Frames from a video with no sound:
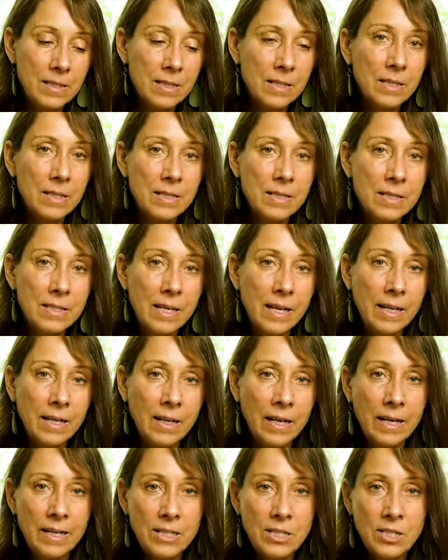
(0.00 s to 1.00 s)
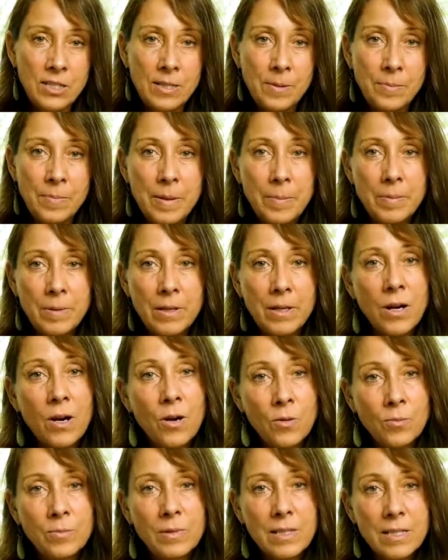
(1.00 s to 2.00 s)
in this day and age, some people are
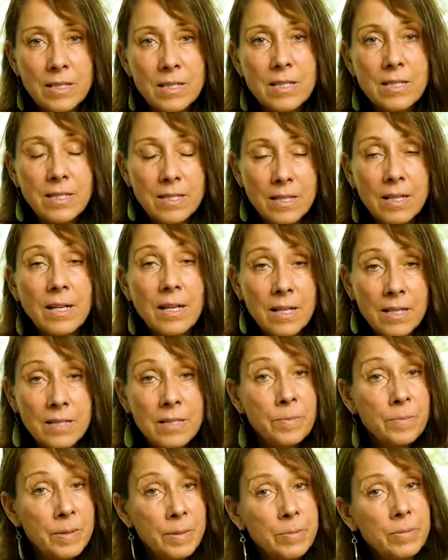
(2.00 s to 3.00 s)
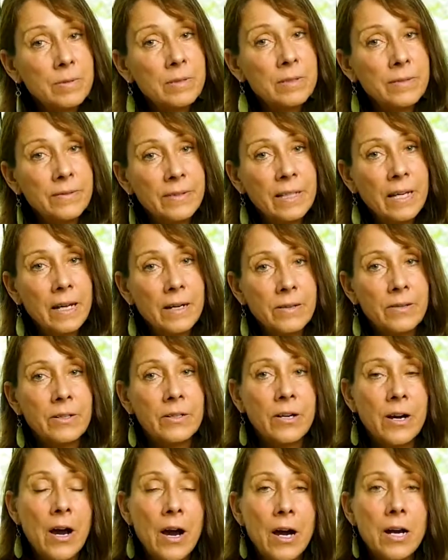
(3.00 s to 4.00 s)
homeless, some people are living out of their
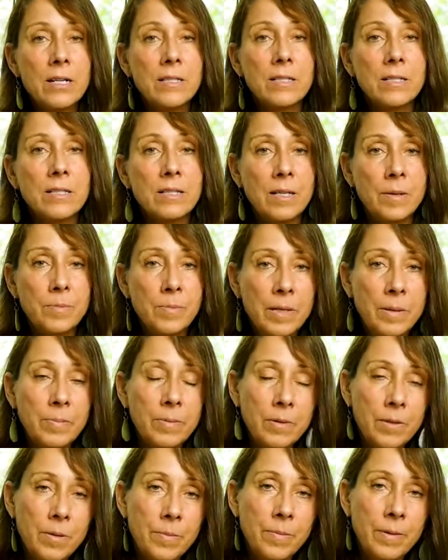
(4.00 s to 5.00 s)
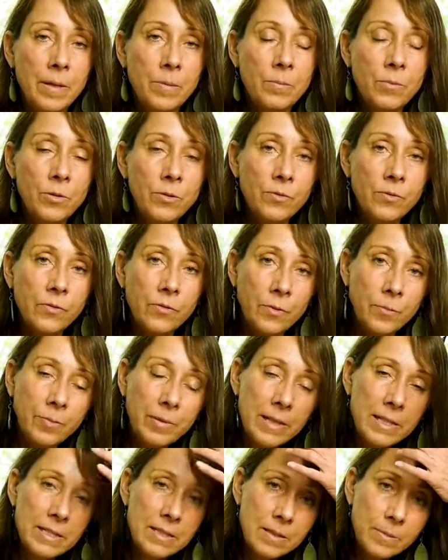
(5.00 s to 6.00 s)
cars, some people are being moved from
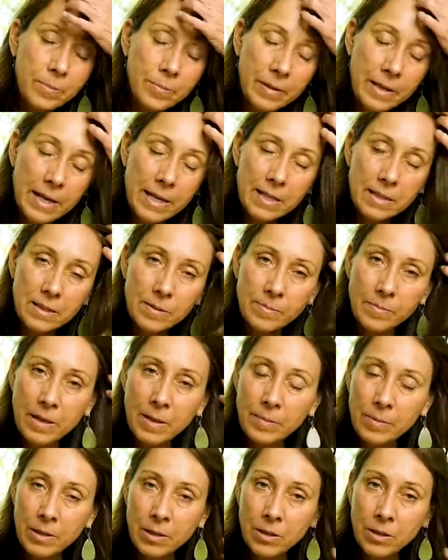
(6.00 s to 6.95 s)
place to place. Maybe